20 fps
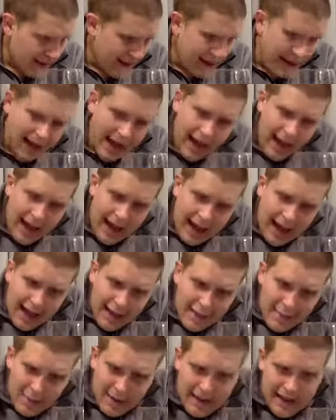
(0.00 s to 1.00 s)

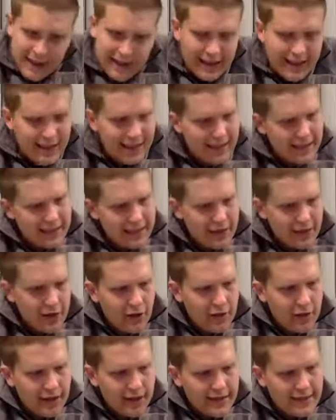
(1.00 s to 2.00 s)
But
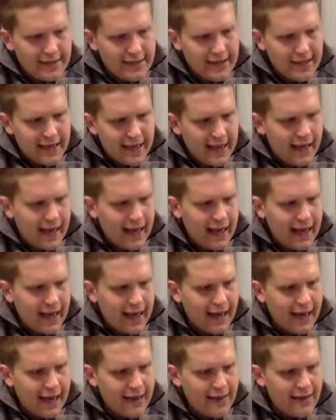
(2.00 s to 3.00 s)
like I said,
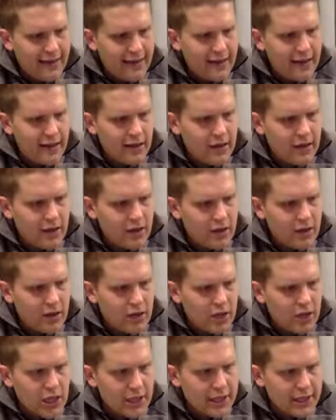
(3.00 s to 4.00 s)
I think
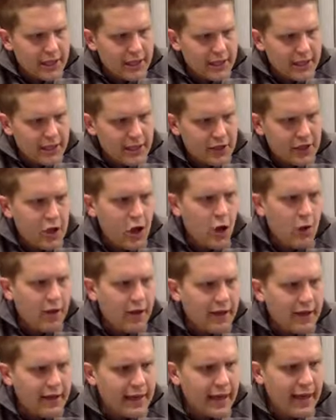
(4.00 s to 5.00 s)

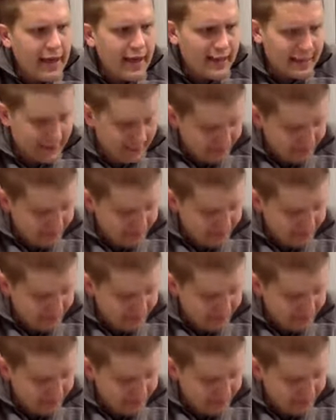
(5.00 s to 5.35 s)
knowing that